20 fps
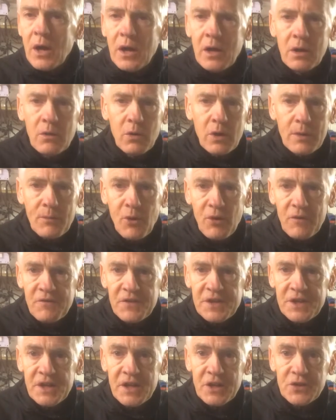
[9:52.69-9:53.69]
one of my
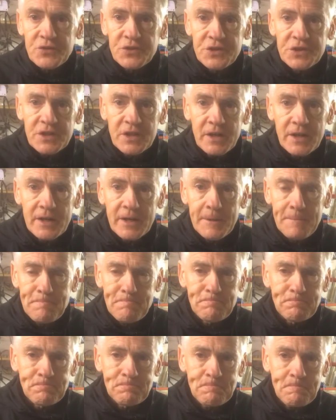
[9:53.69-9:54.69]
videos,
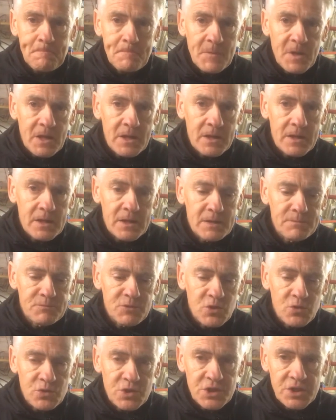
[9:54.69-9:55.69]

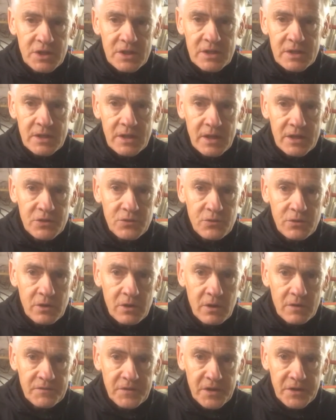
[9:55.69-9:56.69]
you'll see the actual
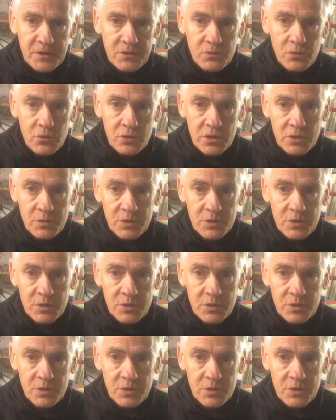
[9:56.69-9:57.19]
craft underwater,